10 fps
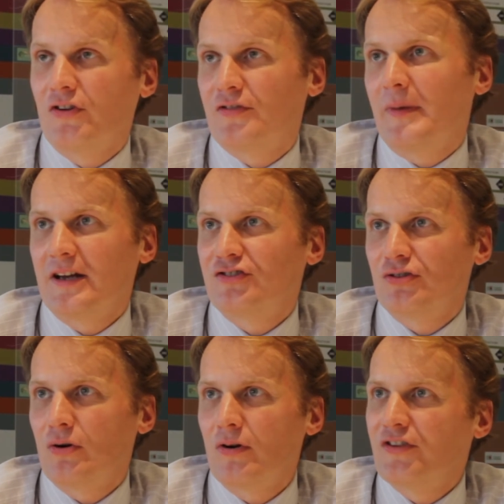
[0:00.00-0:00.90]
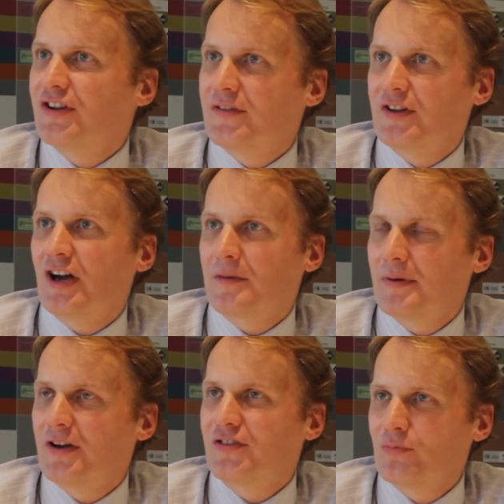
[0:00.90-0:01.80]
want to make sure is that if a young
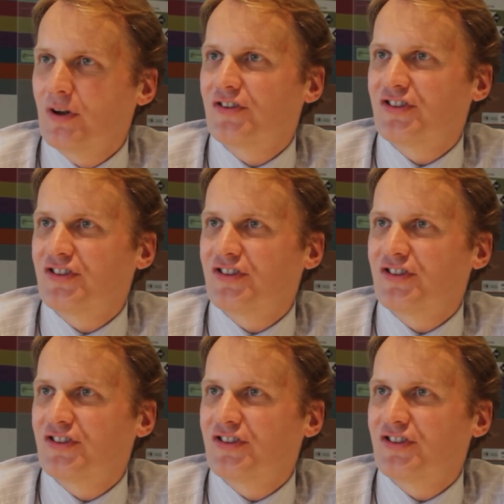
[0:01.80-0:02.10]
person wants